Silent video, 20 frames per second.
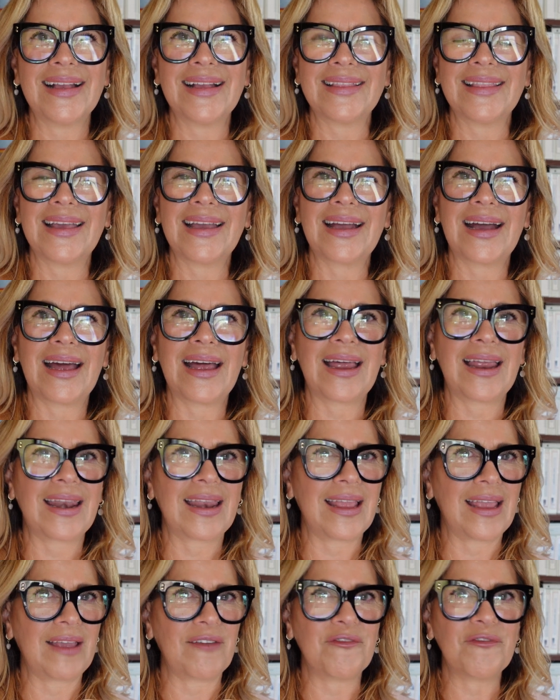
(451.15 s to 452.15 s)
They are
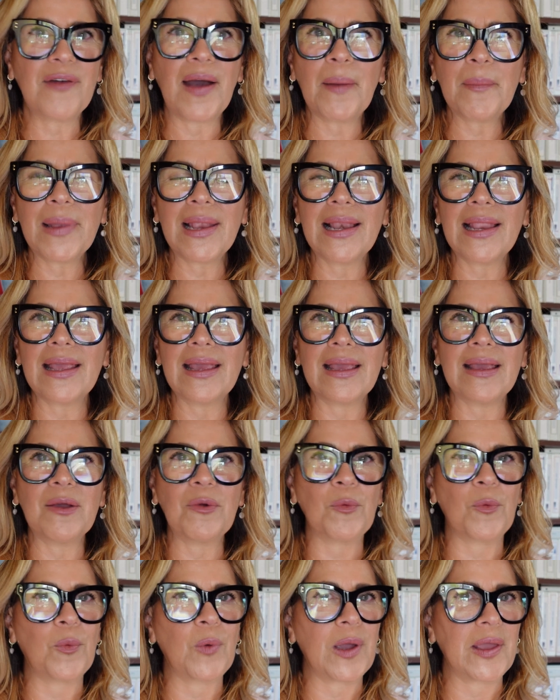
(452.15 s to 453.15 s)
a family
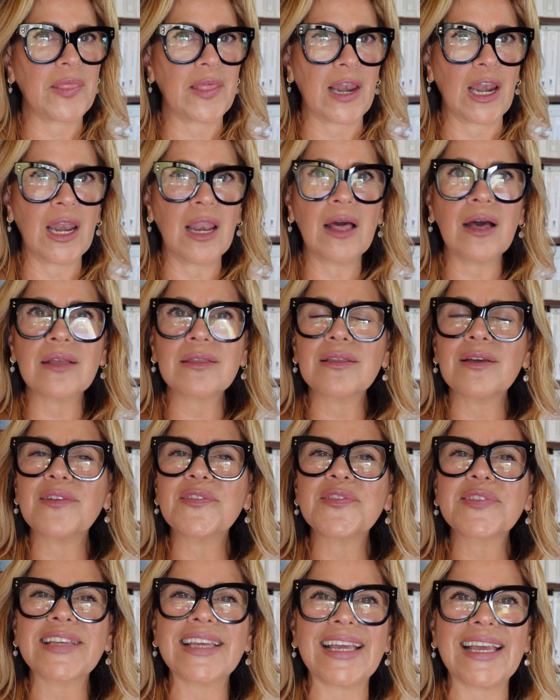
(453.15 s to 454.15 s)
with a lot
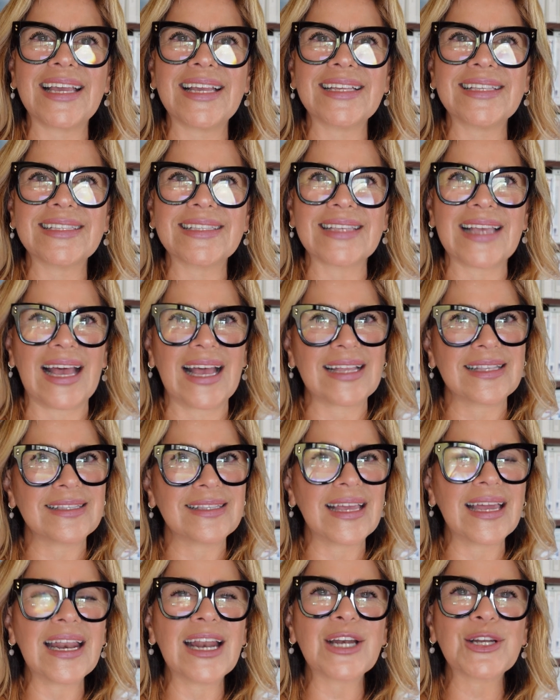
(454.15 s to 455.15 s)
of kids, and
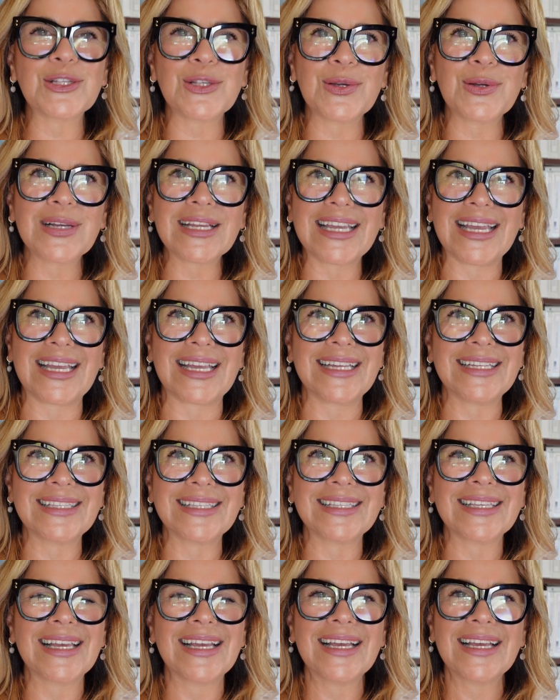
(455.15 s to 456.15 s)
there are some
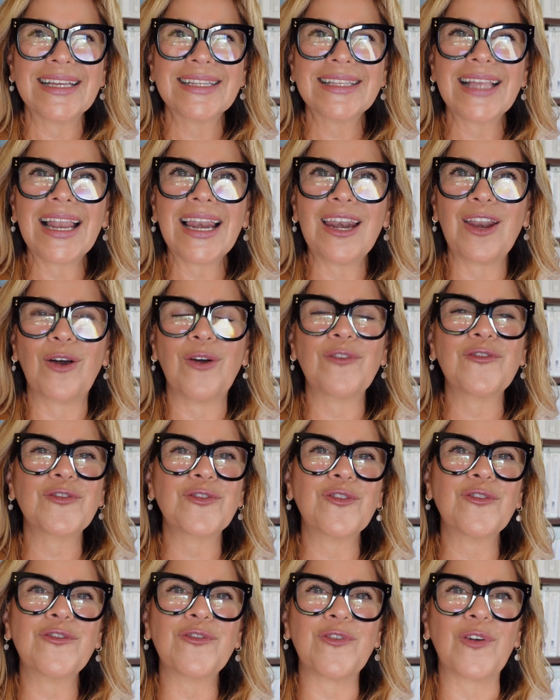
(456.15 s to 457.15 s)
kids that love
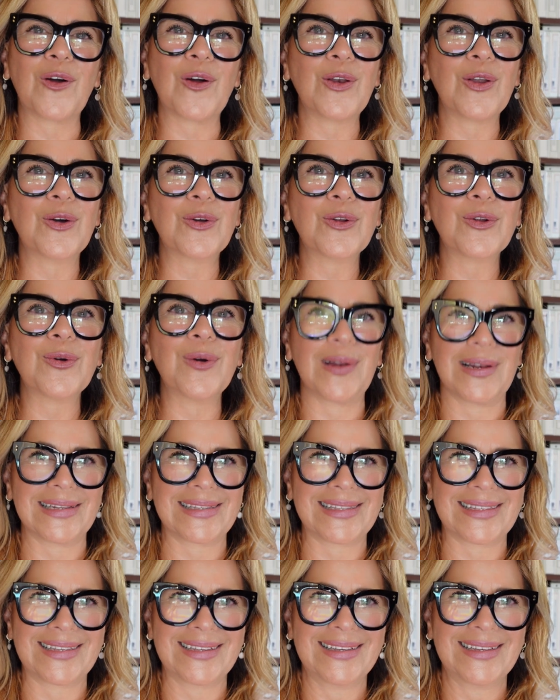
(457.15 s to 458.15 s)
to follow
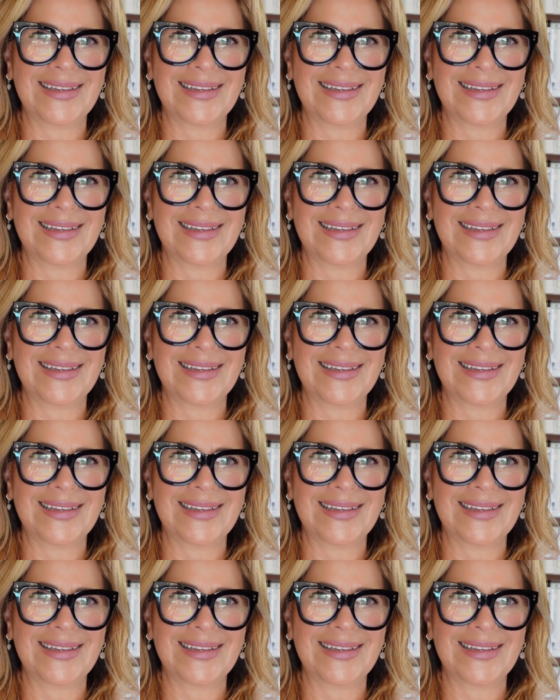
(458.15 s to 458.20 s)
rules.